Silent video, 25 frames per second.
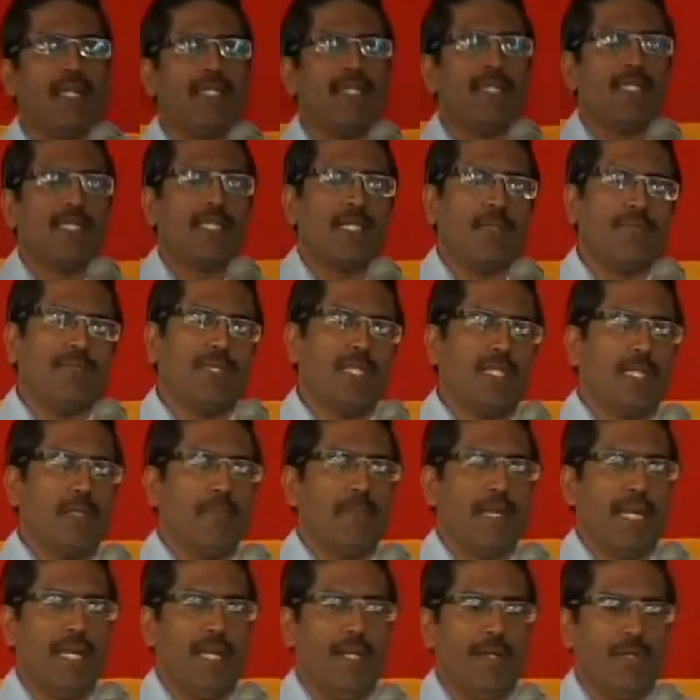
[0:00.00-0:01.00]
systems in the
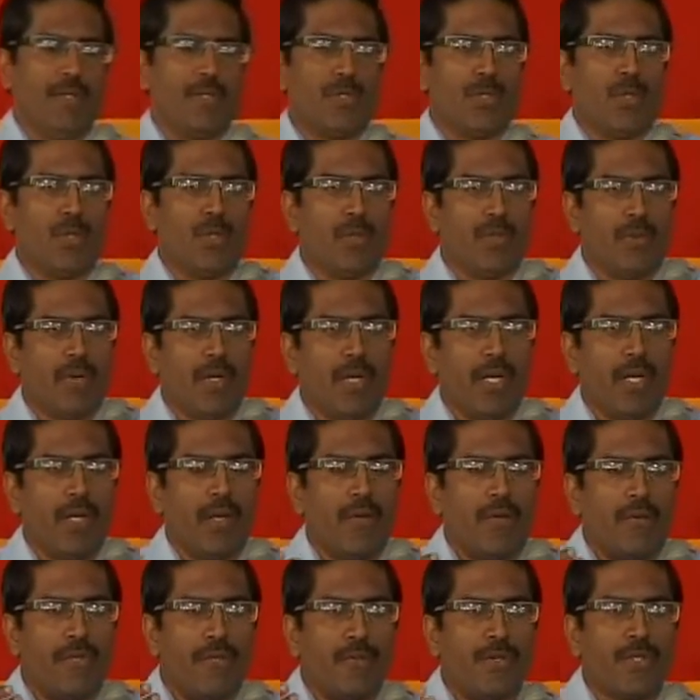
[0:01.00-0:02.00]
brain. So
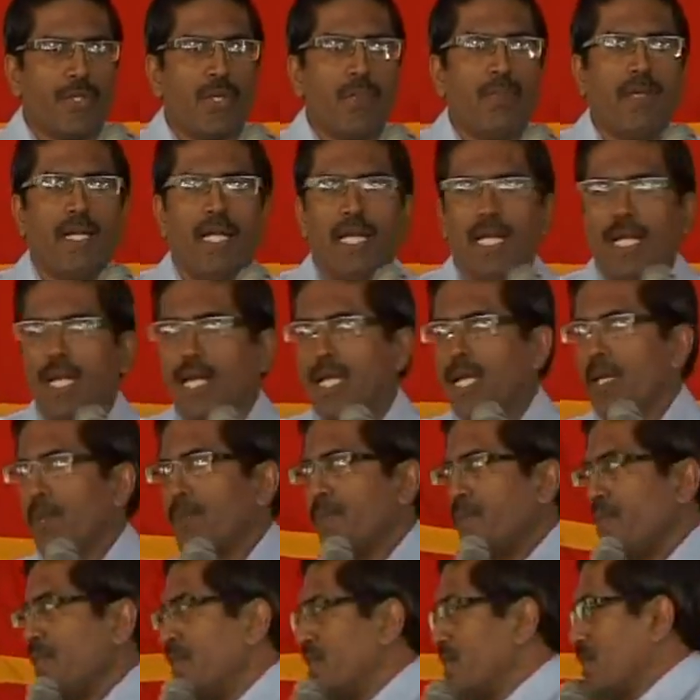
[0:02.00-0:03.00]
we should be equipped
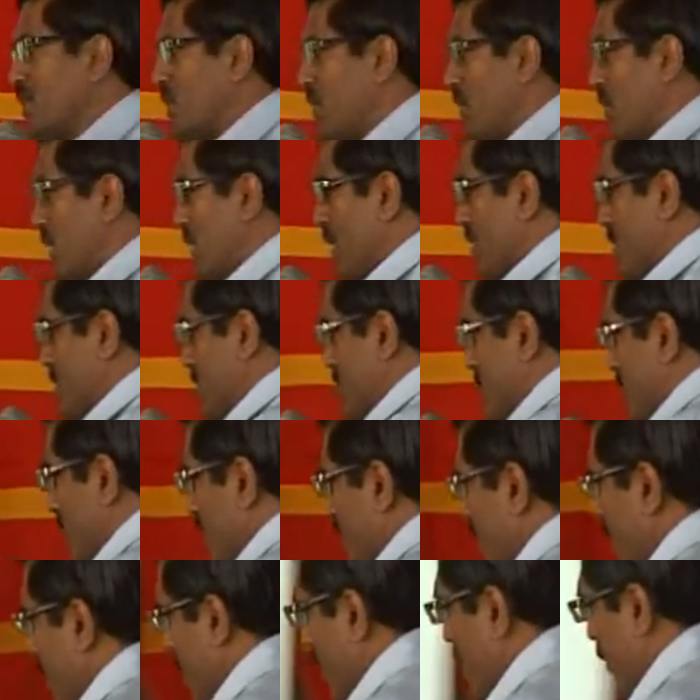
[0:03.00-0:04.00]
with this knowledge
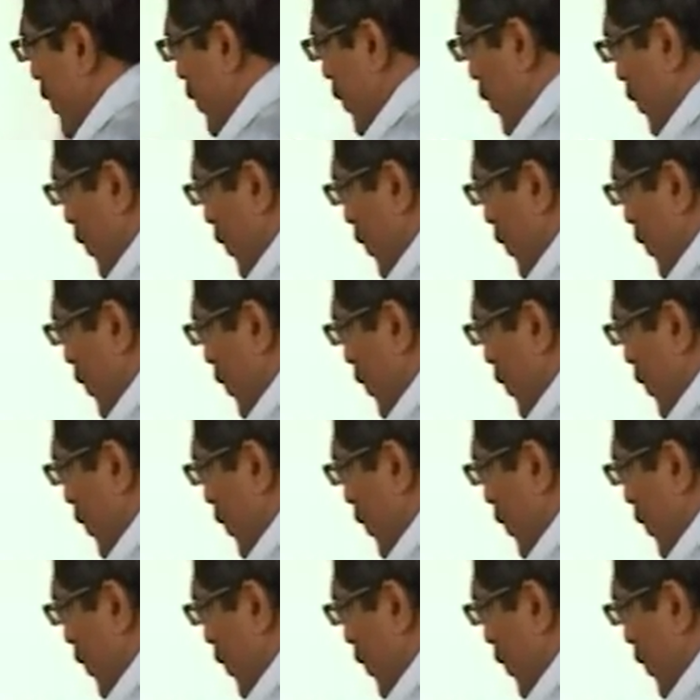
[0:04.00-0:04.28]
to